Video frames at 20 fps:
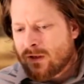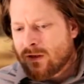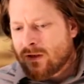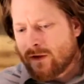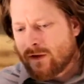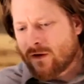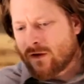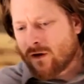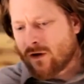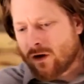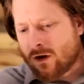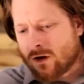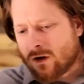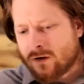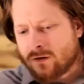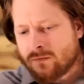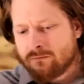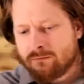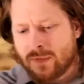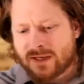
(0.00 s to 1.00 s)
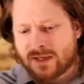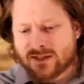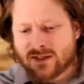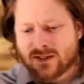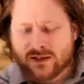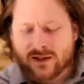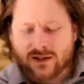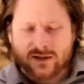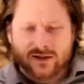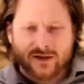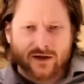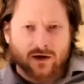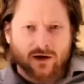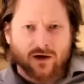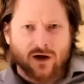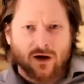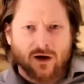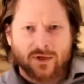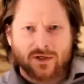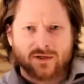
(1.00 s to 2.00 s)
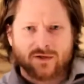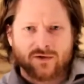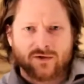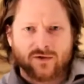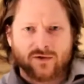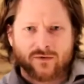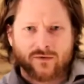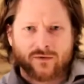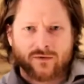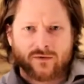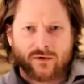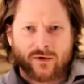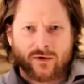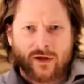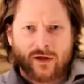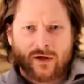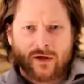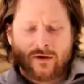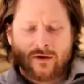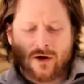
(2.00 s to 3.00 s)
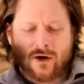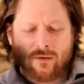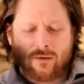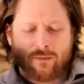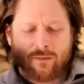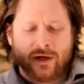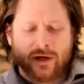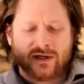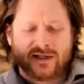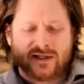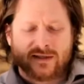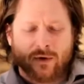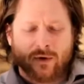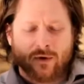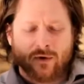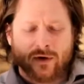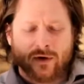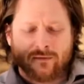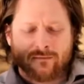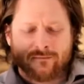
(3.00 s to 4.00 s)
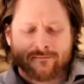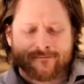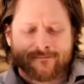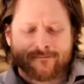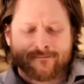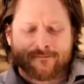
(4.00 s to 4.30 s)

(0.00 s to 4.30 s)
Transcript: There are messages that are coming to you that are being spoken,